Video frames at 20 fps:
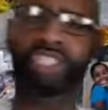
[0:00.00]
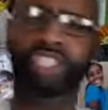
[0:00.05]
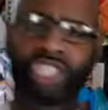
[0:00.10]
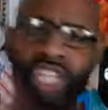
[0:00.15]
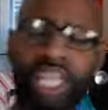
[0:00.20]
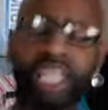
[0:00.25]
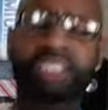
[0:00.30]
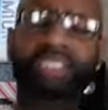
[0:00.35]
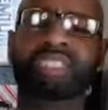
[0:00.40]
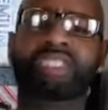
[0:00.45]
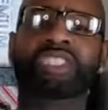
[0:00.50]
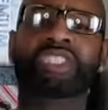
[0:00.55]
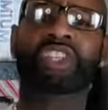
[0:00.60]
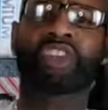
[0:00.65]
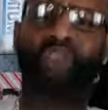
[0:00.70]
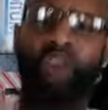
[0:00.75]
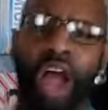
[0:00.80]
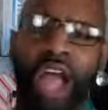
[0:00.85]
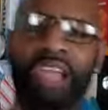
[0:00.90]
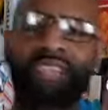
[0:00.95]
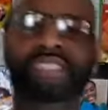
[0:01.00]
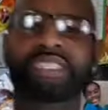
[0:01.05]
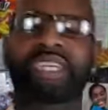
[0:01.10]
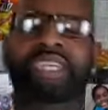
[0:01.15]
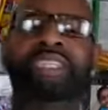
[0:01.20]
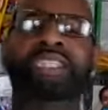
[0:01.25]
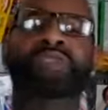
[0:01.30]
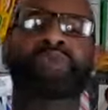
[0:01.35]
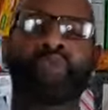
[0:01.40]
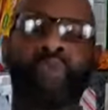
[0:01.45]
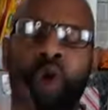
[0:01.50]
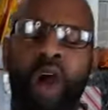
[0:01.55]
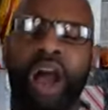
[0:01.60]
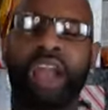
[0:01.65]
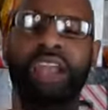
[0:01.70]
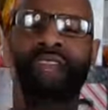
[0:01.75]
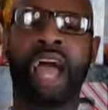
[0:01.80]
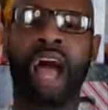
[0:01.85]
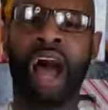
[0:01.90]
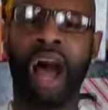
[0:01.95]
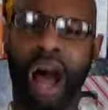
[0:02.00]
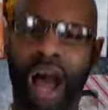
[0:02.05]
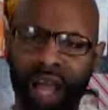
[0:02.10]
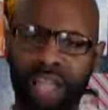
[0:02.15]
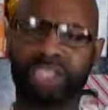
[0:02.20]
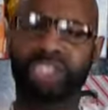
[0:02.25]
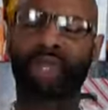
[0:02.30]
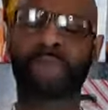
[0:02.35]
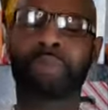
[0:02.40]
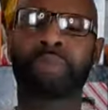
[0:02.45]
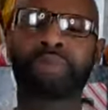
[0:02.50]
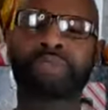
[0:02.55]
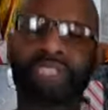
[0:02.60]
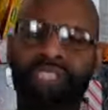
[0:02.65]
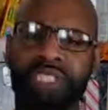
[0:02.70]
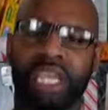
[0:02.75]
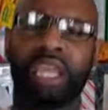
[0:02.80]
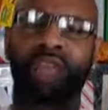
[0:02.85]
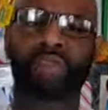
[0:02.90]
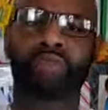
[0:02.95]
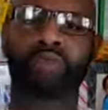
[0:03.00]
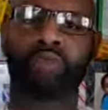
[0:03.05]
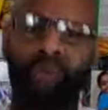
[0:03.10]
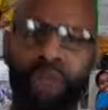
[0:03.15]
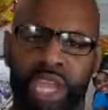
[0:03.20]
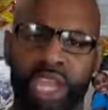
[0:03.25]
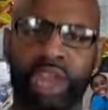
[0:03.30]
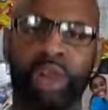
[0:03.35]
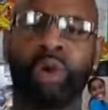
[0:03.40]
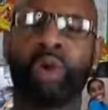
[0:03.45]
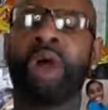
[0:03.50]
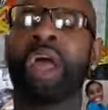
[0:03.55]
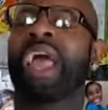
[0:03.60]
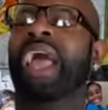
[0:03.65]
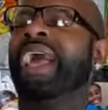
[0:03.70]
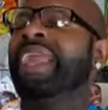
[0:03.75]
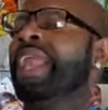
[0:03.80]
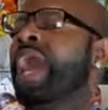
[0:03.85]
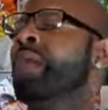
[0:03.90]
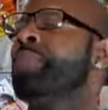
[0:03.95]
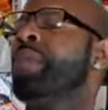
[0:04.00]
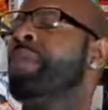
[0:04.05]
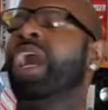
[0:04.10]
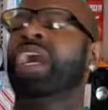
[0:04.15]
Jesus Christ is 100% real, and I'm